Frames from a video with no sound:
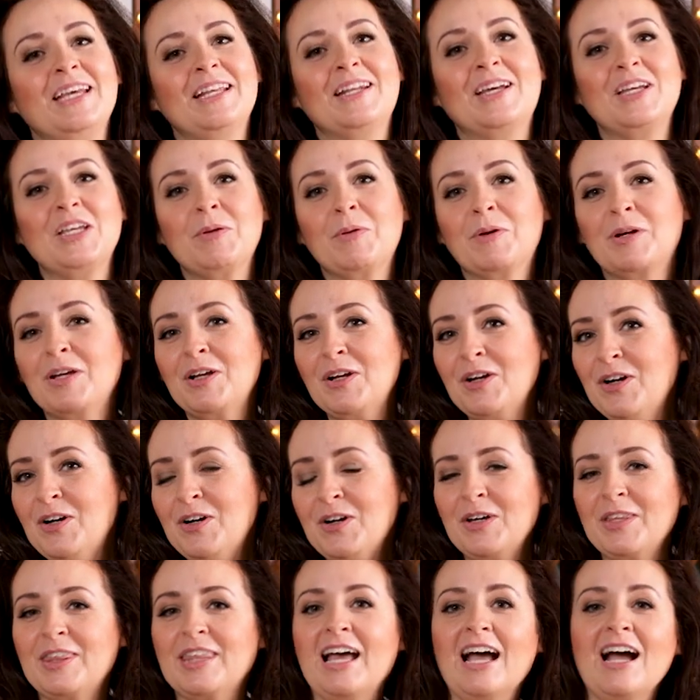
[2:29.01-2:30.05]
Now you want to
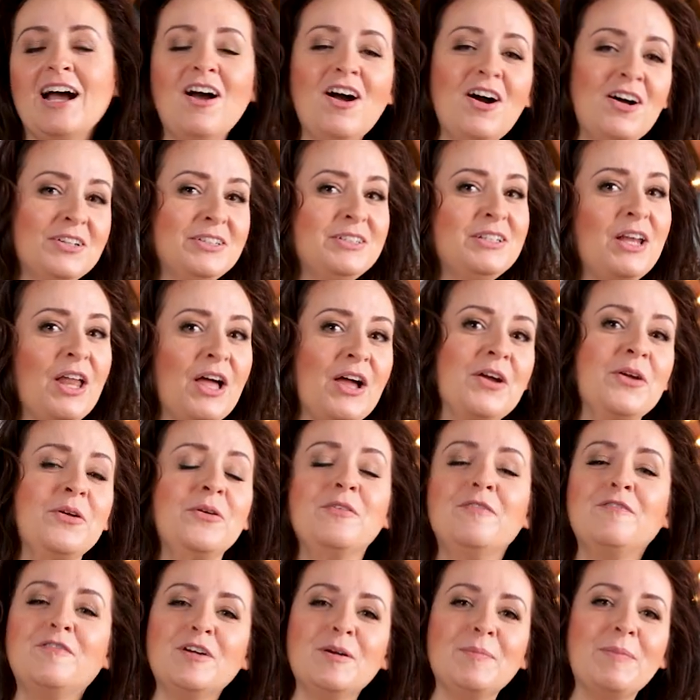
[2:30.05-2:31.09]
cook that on low
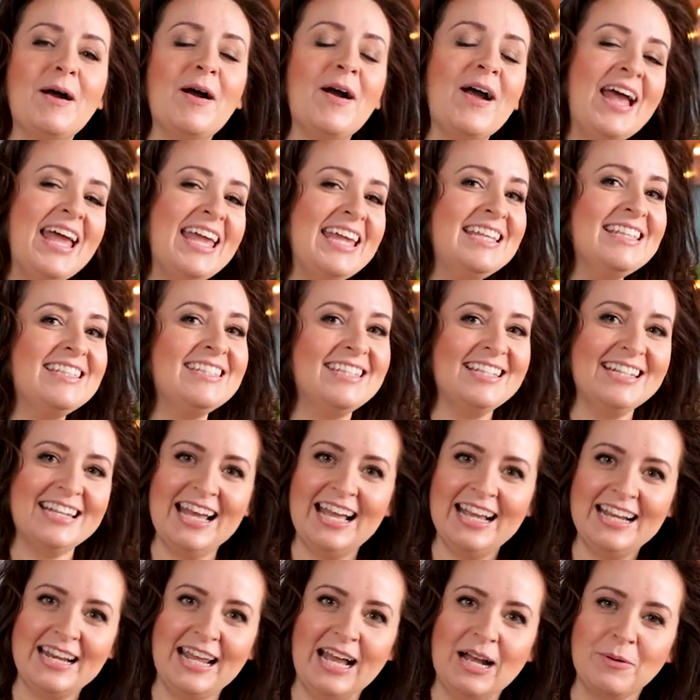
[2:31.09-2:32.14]
for about 8 to
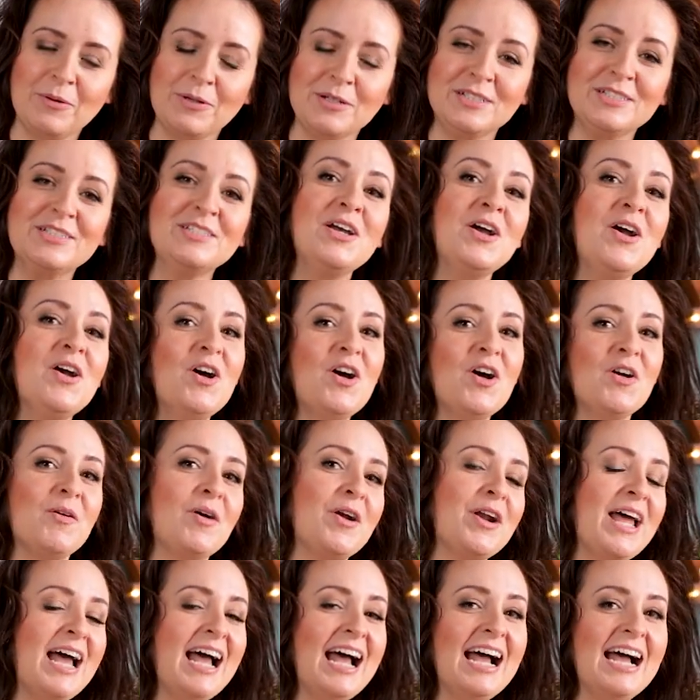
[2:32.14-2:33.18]
9 hours or
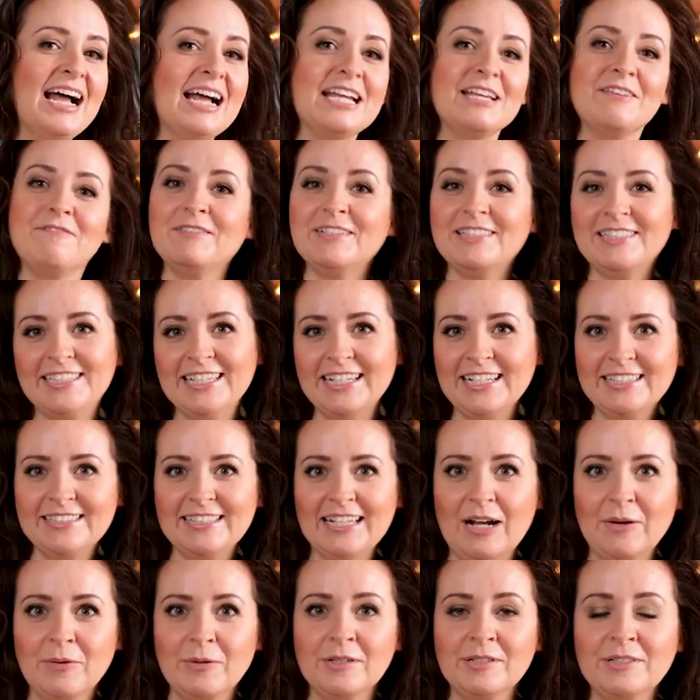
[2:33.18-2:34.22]
on high for 6
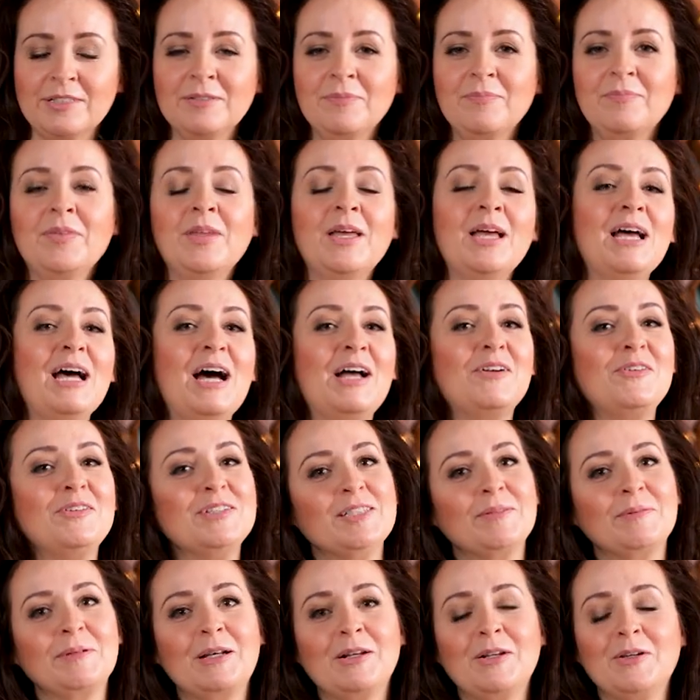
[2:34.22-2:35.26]
hours. I'll
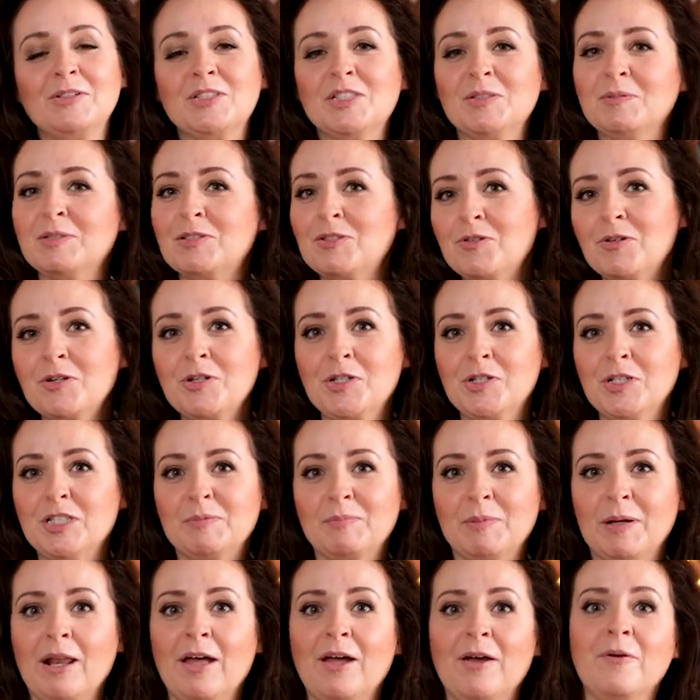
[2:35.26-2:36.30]
also include some instructions
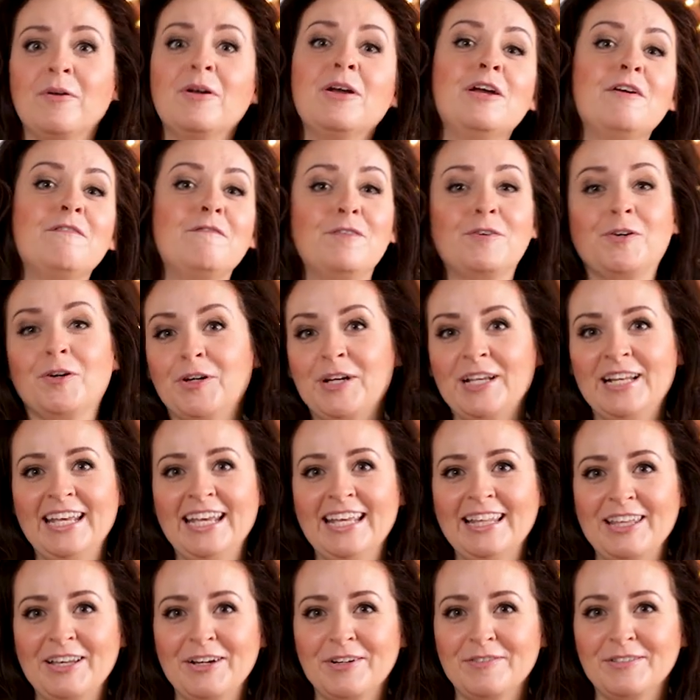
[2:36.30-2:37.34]
below for cooking it
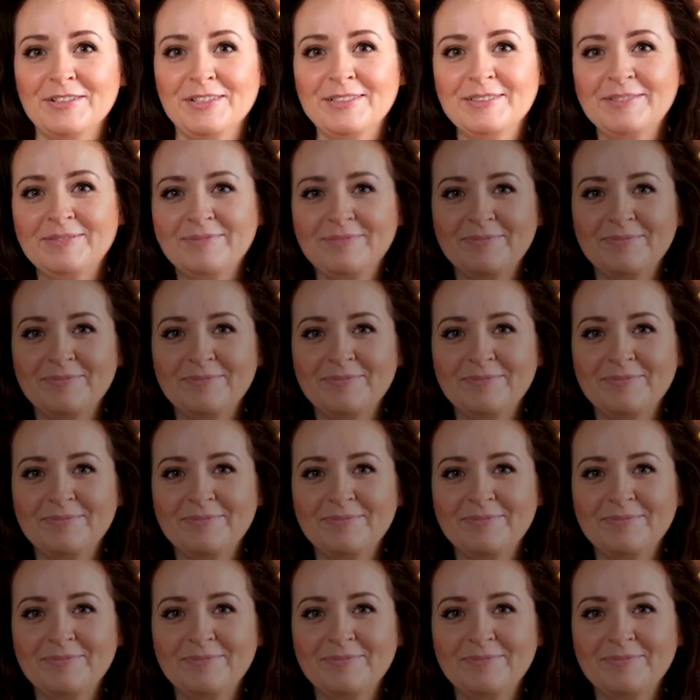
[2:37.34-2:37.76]
in the oven.